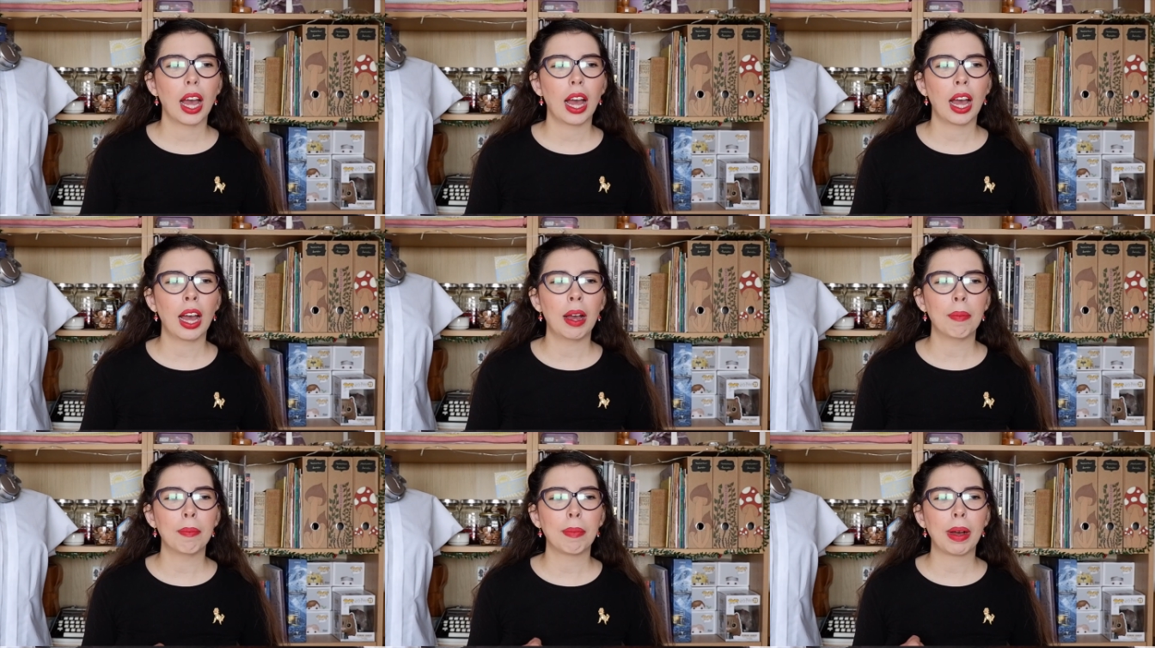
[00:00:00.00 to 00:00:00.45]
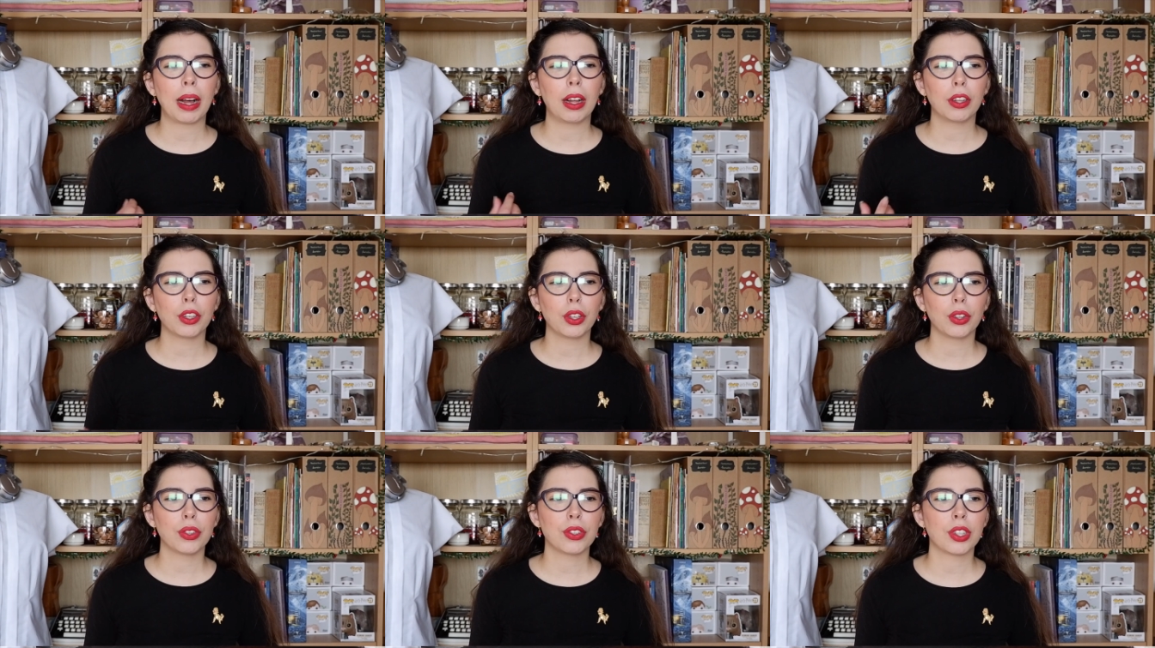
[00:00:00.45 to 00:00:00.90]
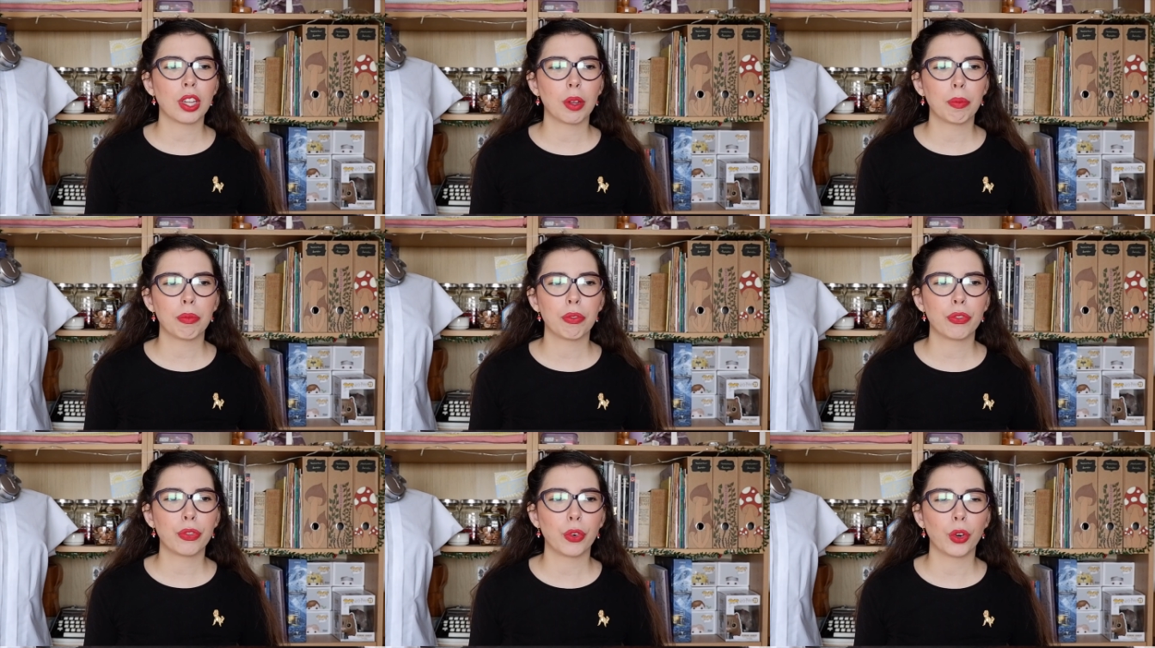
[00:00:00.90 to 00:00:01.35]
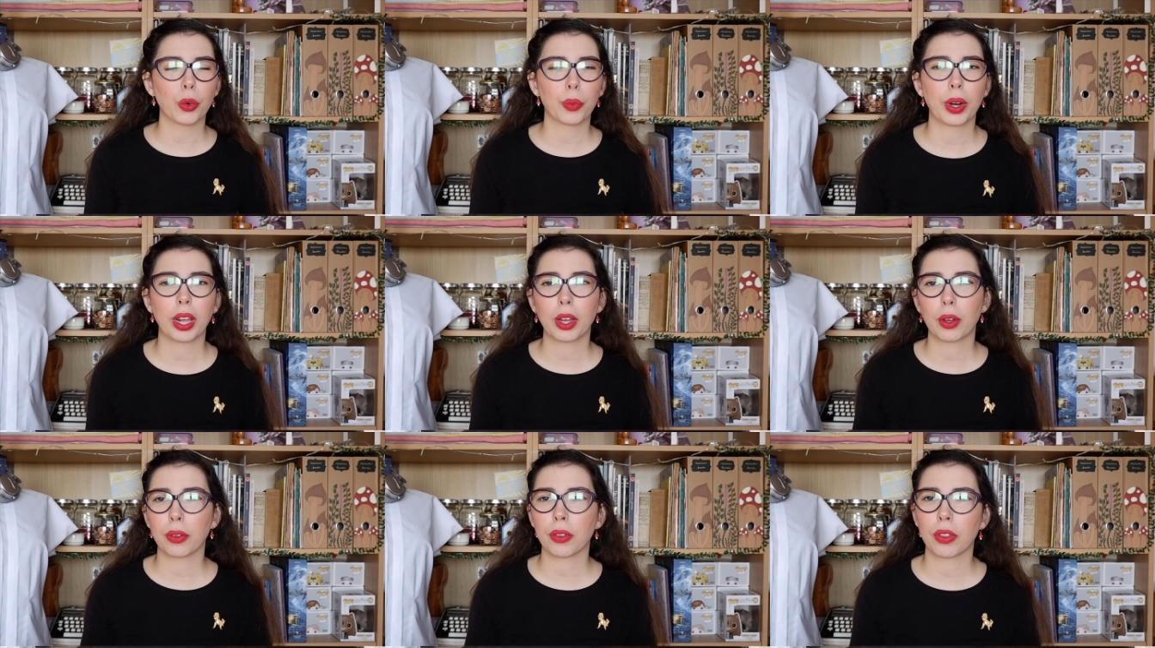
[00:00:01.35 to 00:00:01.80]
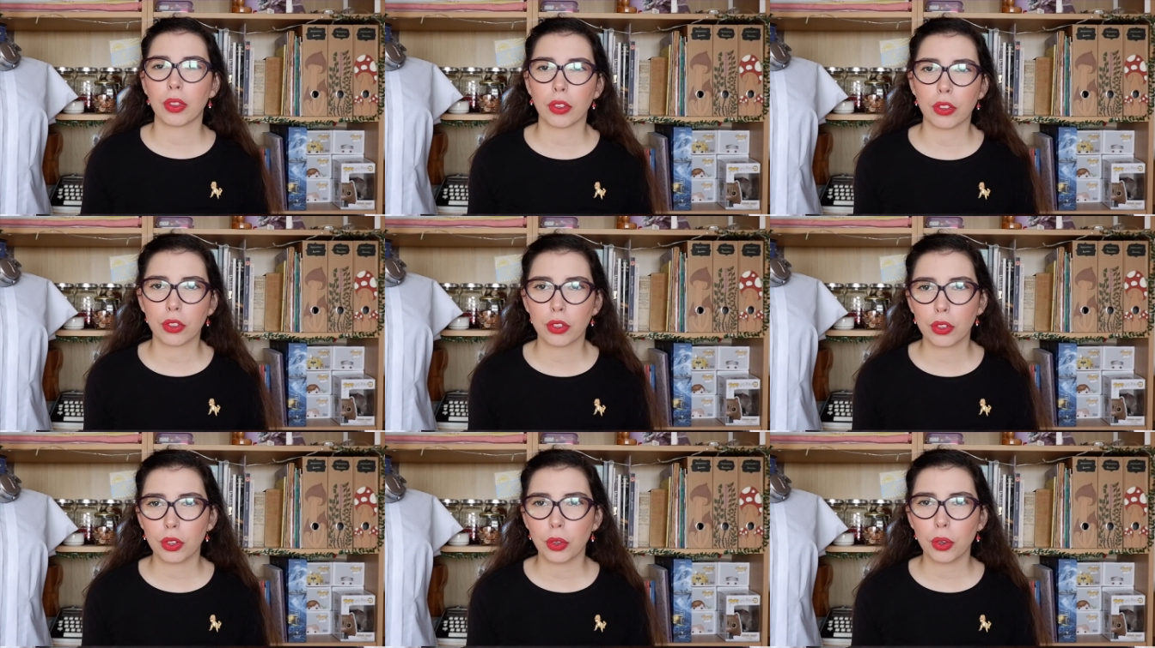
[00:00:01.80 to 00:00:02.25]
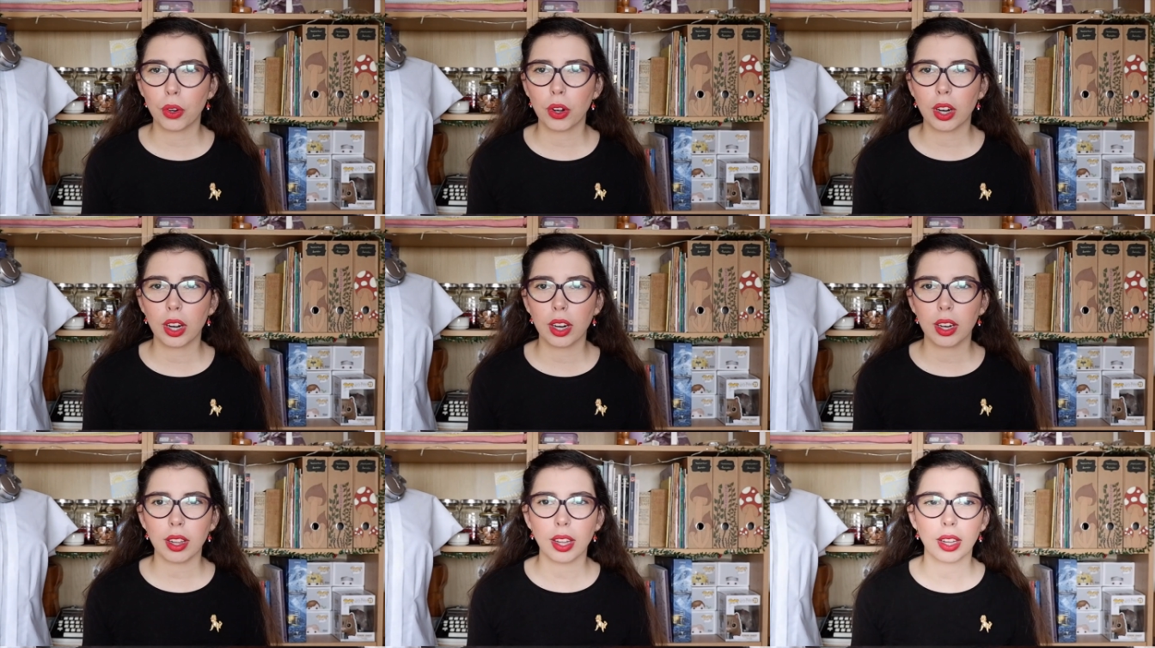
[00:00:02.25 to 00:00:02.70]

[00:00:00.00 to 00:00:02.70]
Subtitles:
I'll use them for when I go to the store,